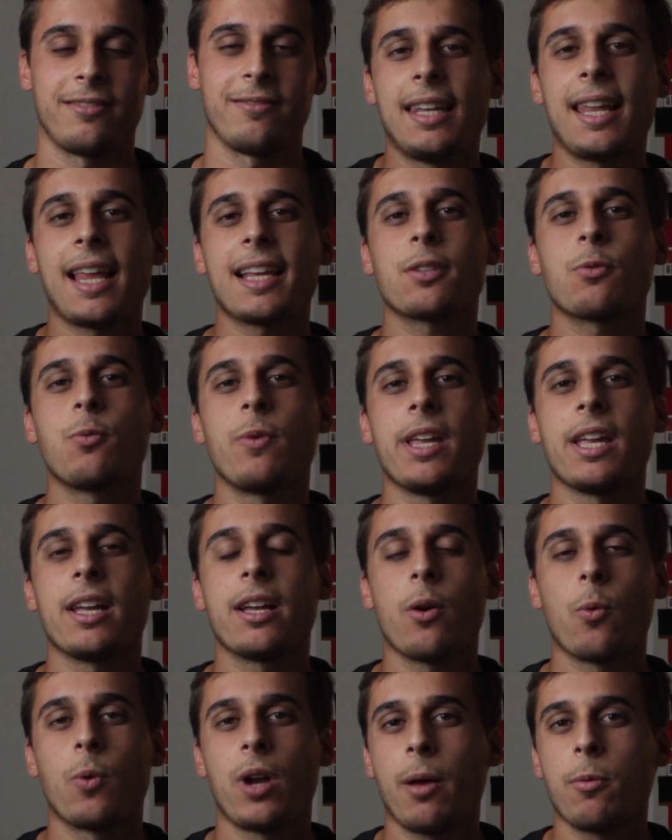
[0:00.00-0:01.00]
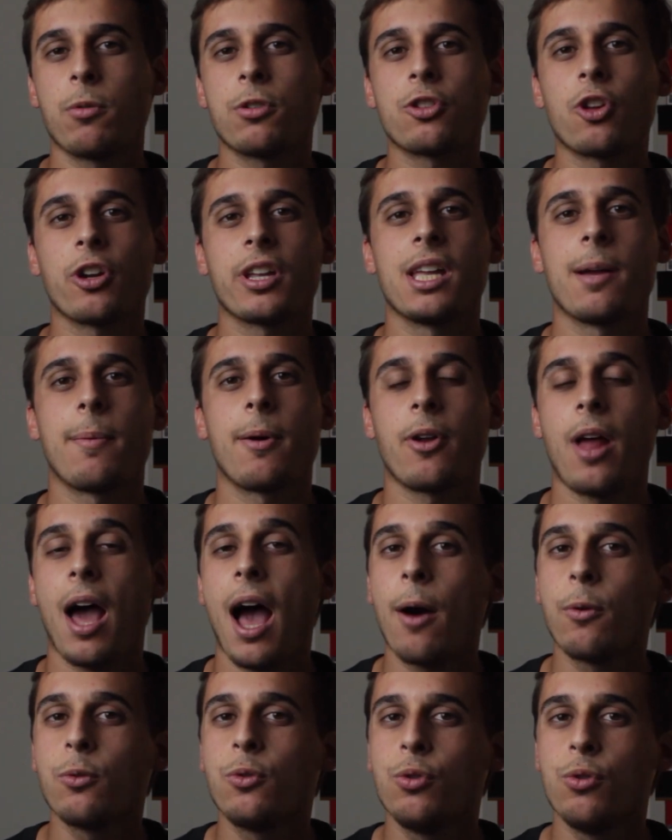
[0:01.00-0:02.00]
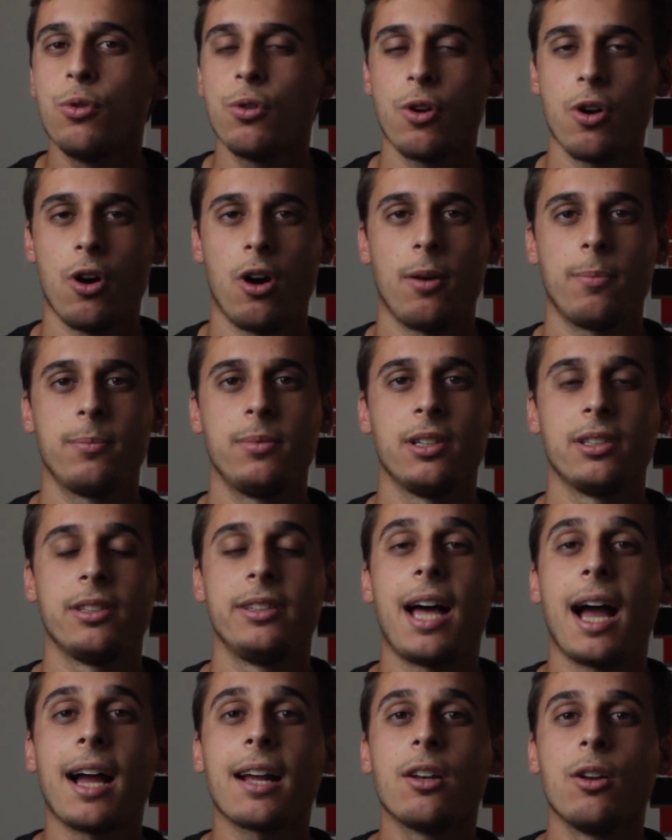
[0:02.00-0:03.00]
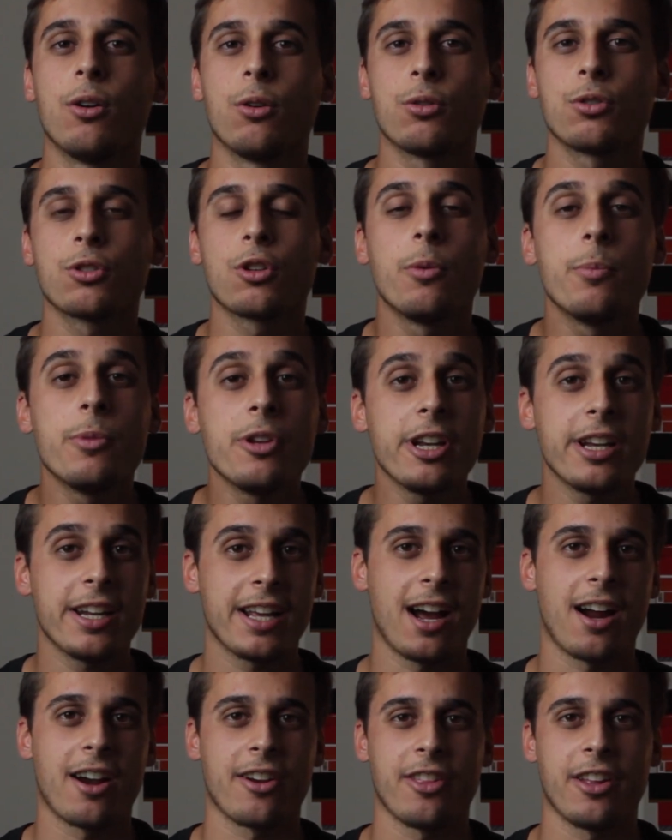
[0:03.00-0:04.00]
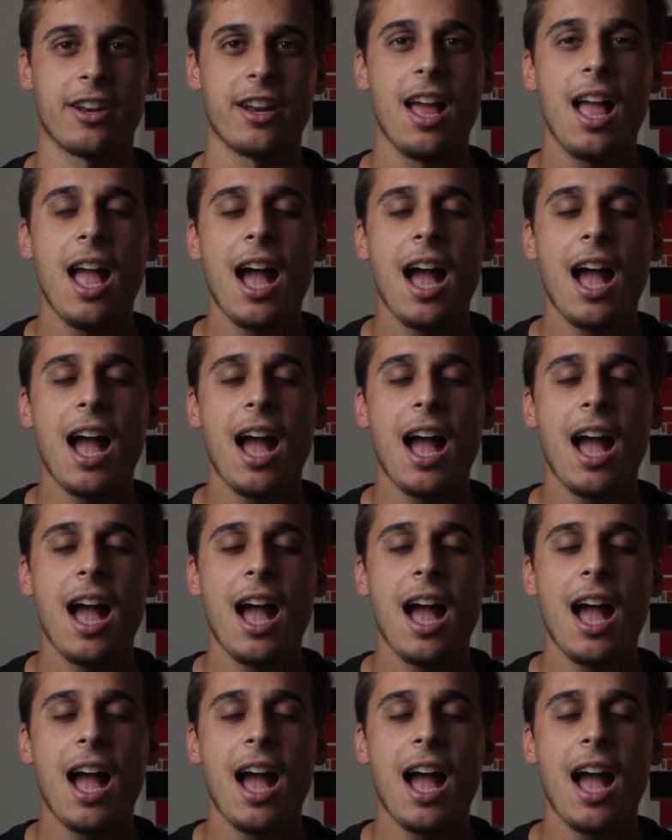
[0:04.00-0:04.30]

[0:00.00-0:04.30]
Last week, when I was talking about how to cop the Danglo's community garden,